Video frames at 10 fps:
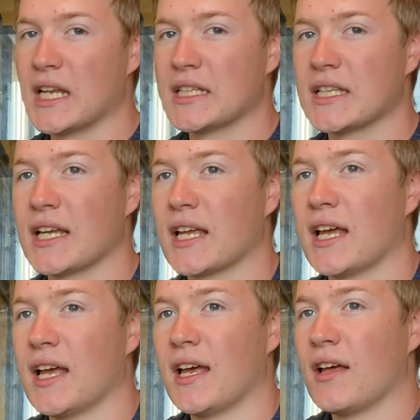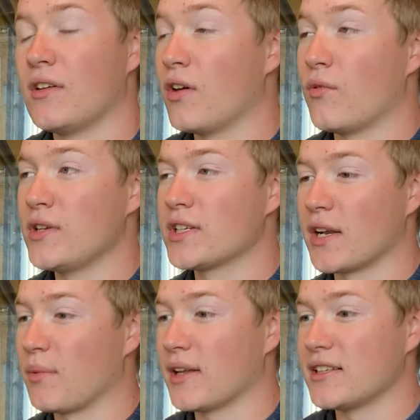And it's like, no, we just
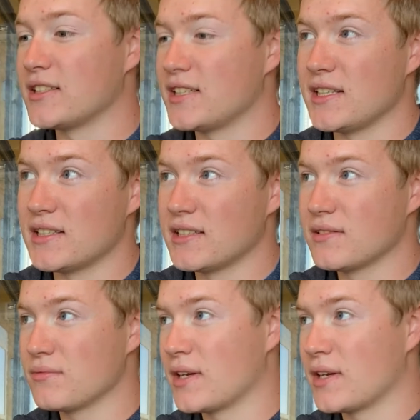gotta plant seeds.